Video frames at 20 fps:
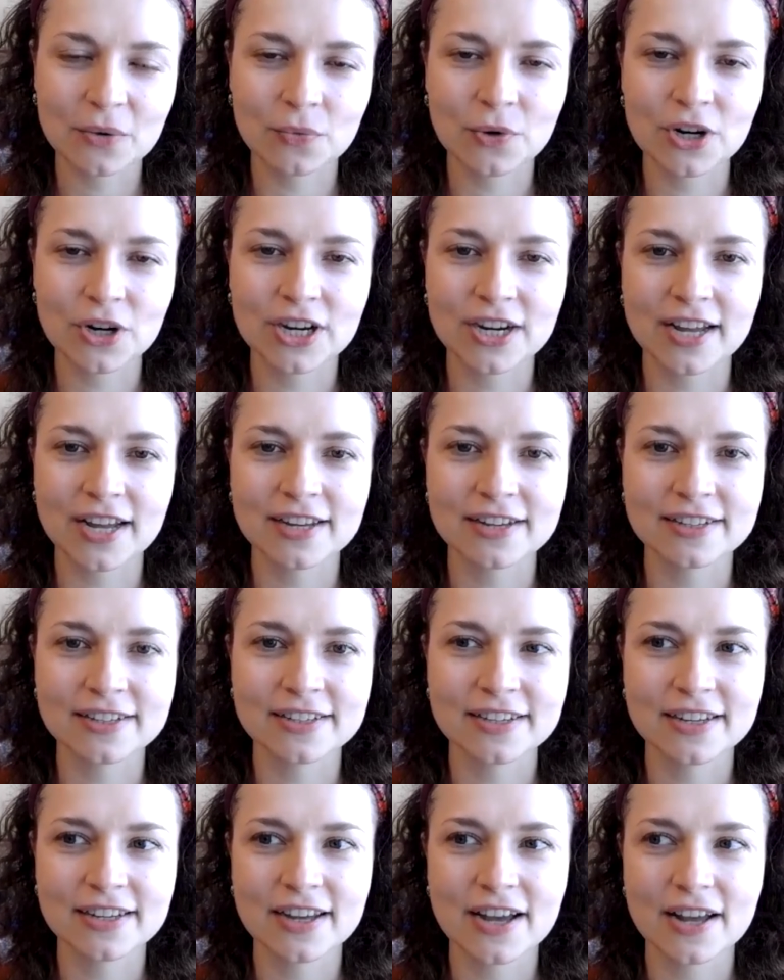work.
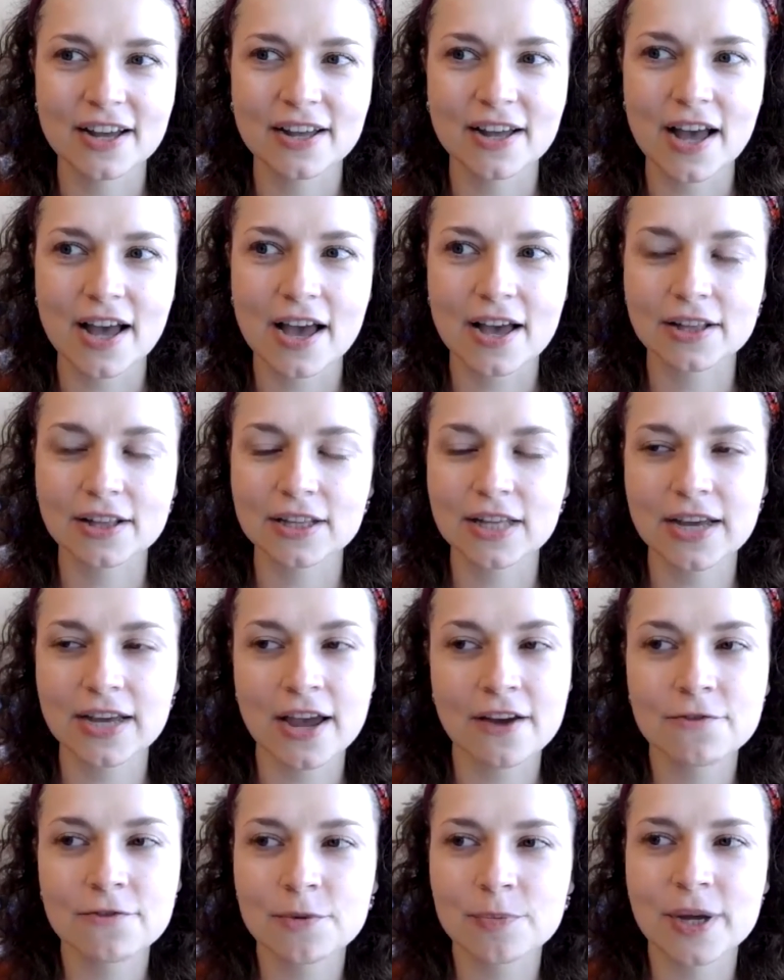And
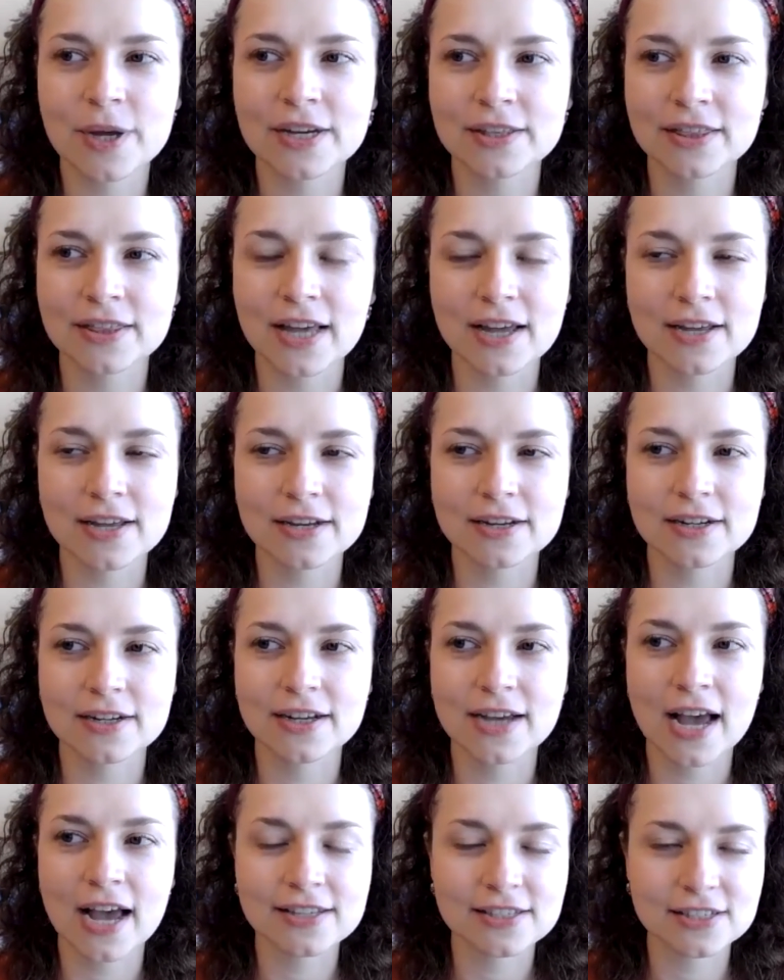everybody that
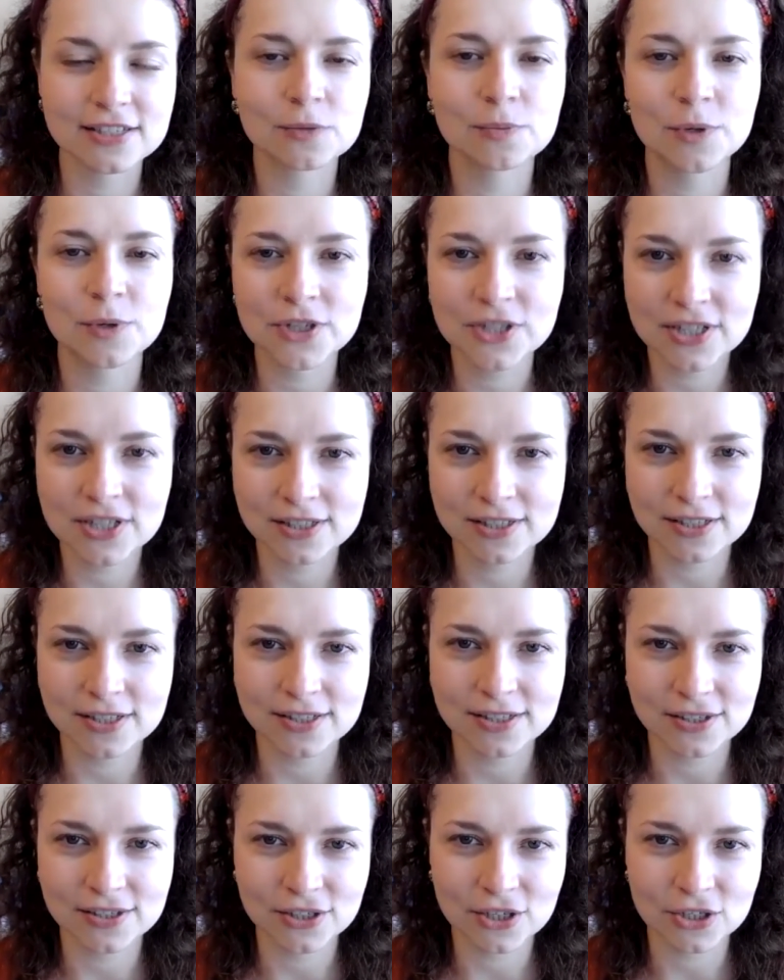has experienced
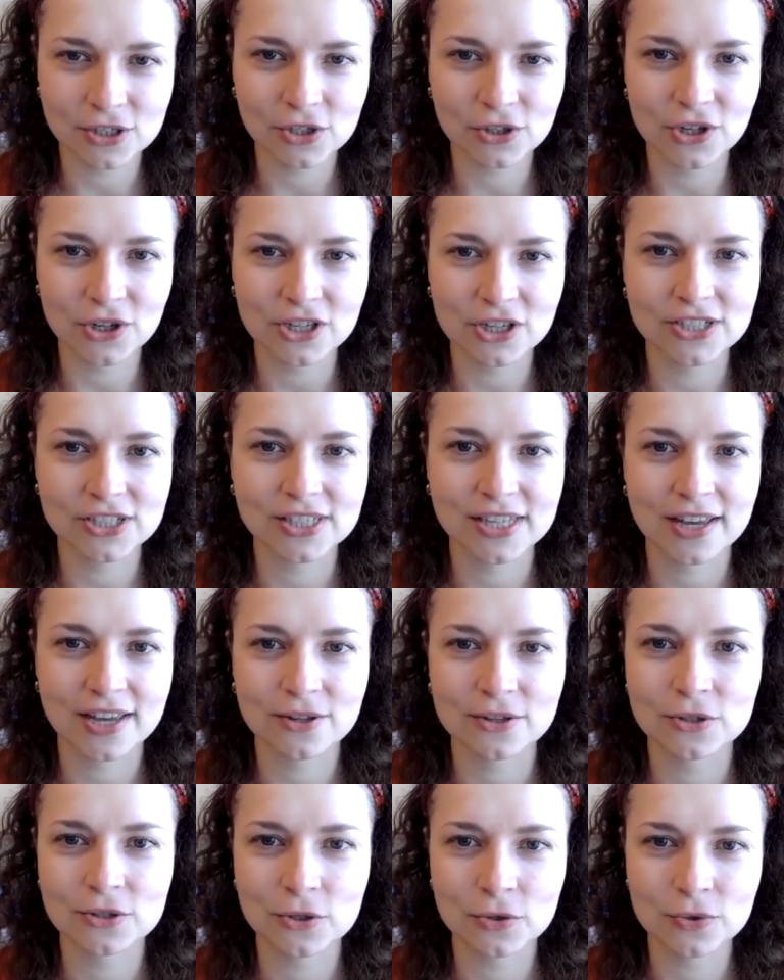this in such a large
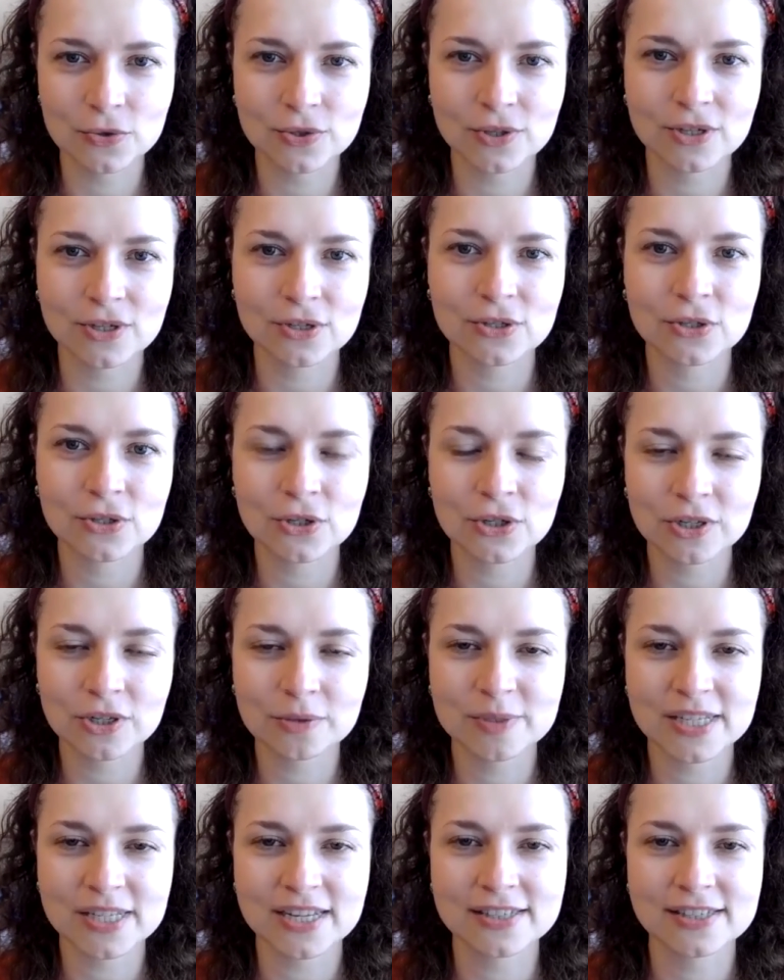scale due to the
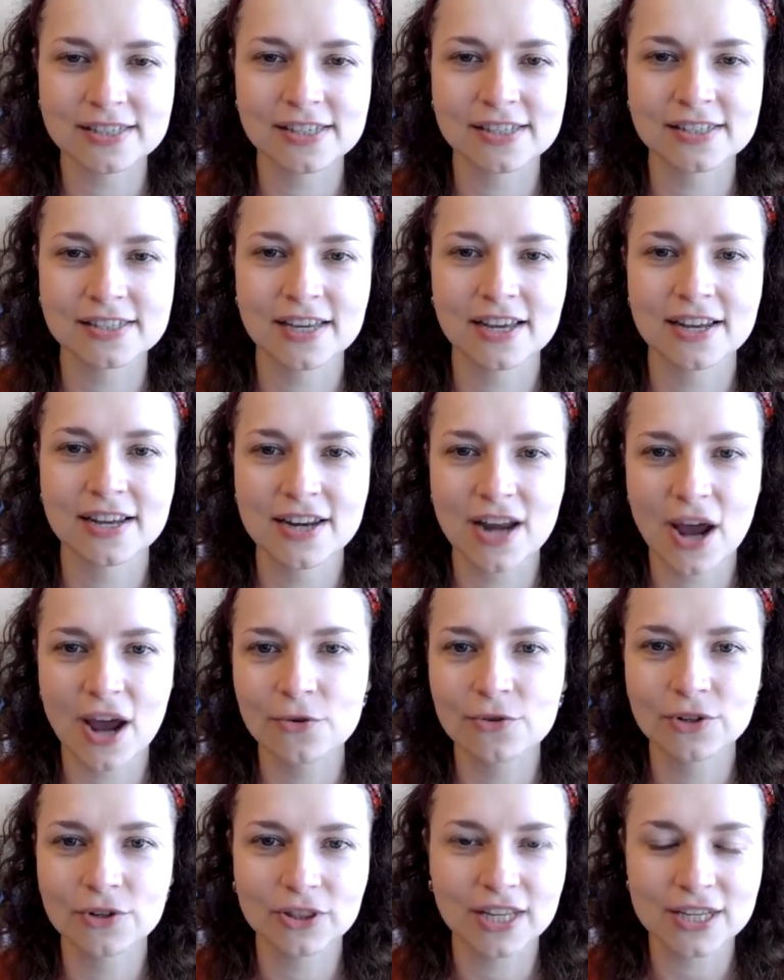circumstances can now
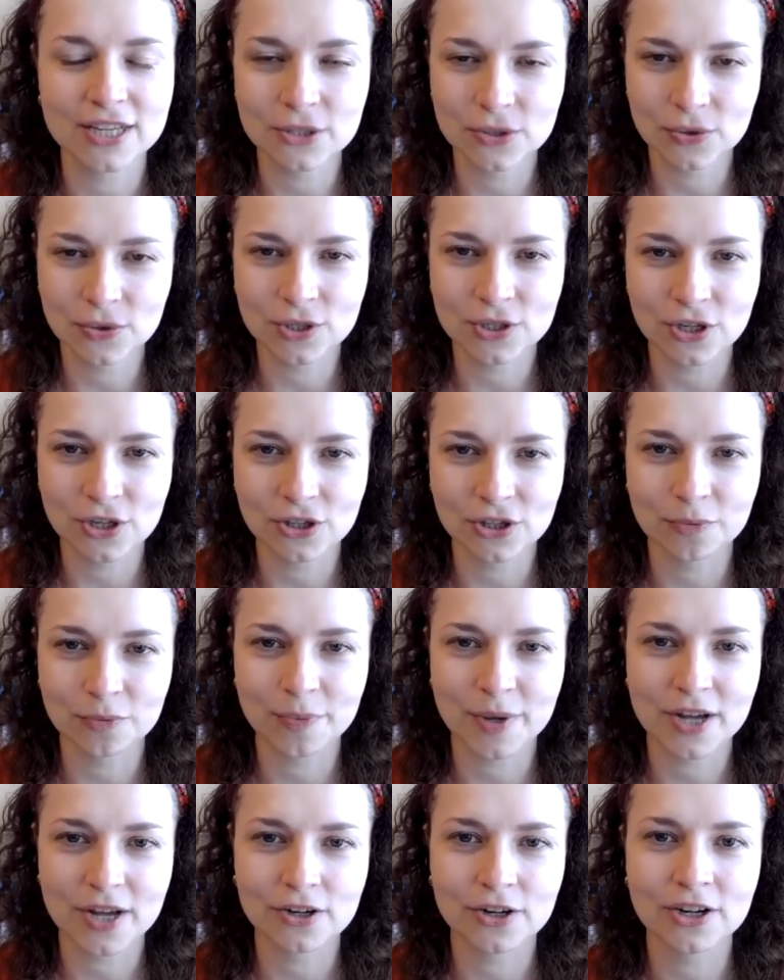relate to each other
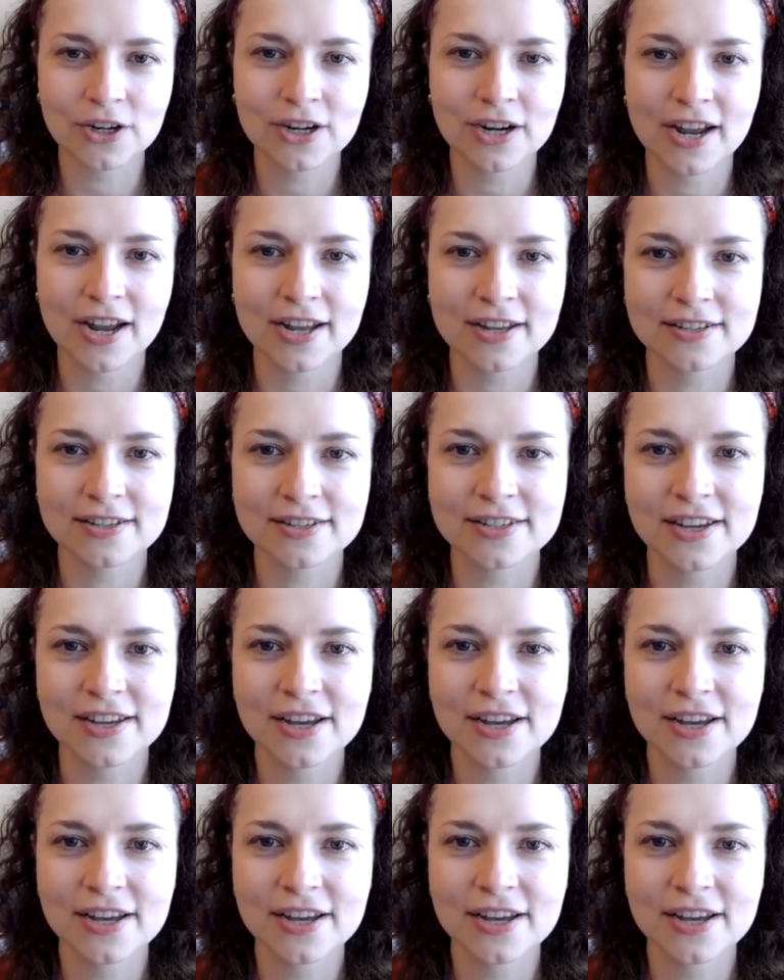better. And